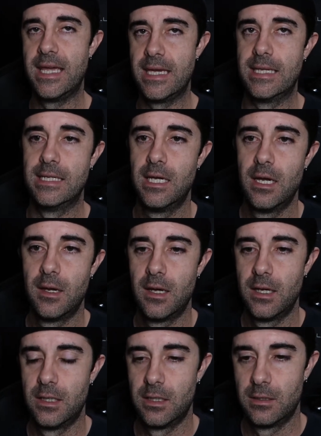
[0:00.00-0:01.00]
in
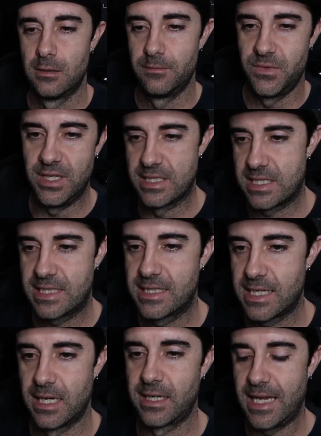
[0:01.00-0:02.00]
this
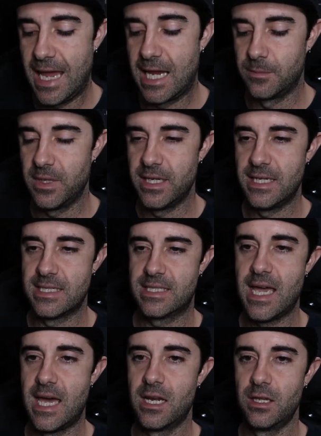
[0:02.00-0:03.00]
kind of game is
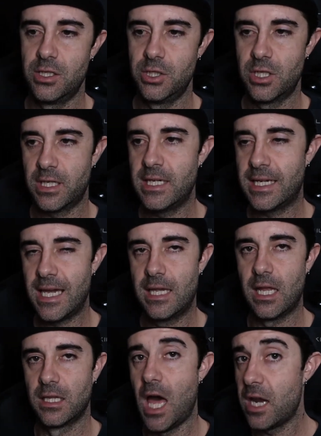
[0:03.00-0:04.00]
that you're gonna
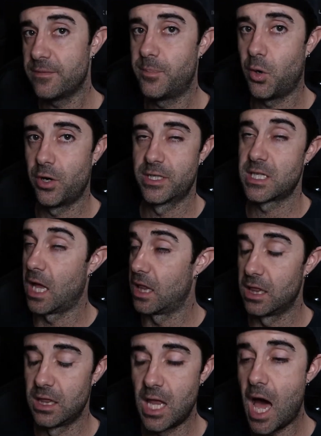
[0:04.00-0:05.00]
get a lot of points,
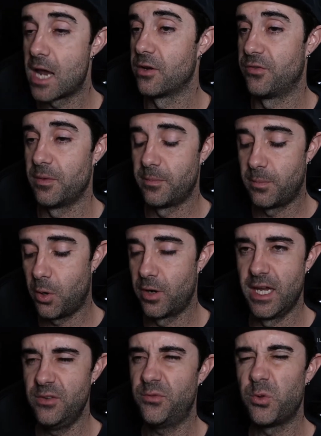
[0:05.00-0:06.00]

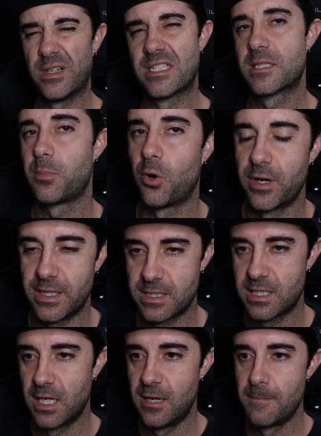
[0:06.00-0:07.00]
influence points